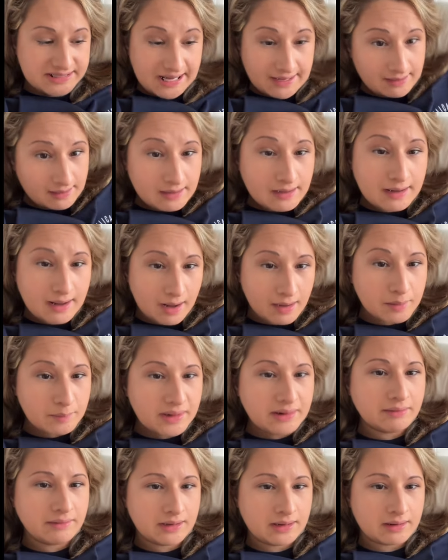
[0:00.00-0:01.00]
taking
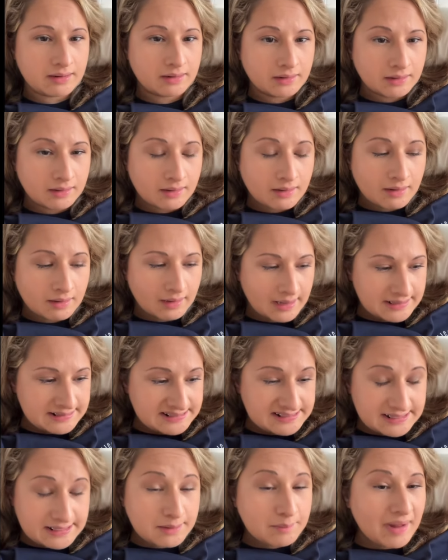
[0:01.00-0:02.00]
accountability. I
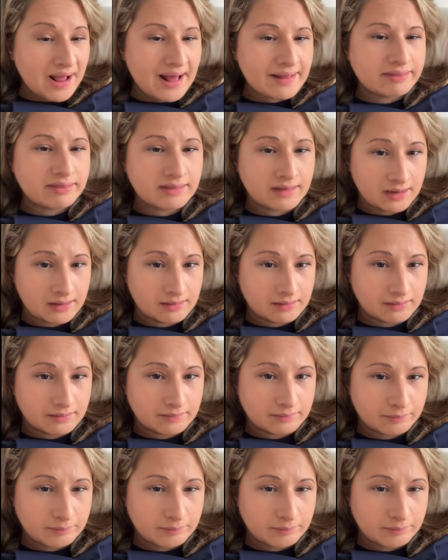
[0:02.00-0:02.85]
did a bad thing.